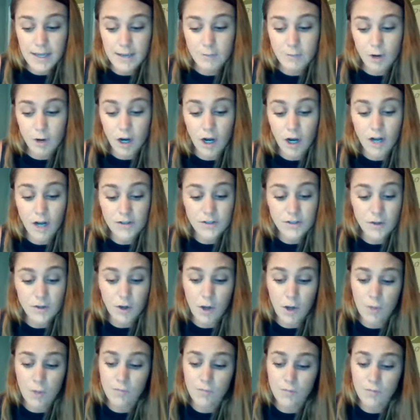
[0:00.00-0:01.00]
and we're
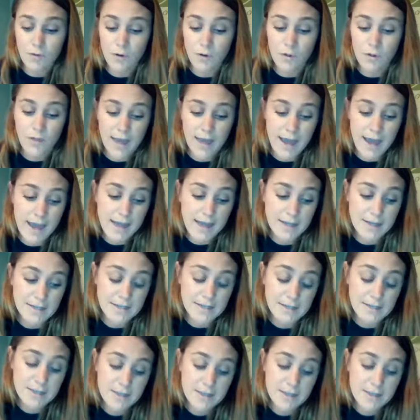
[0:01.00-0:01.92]
also hopeful that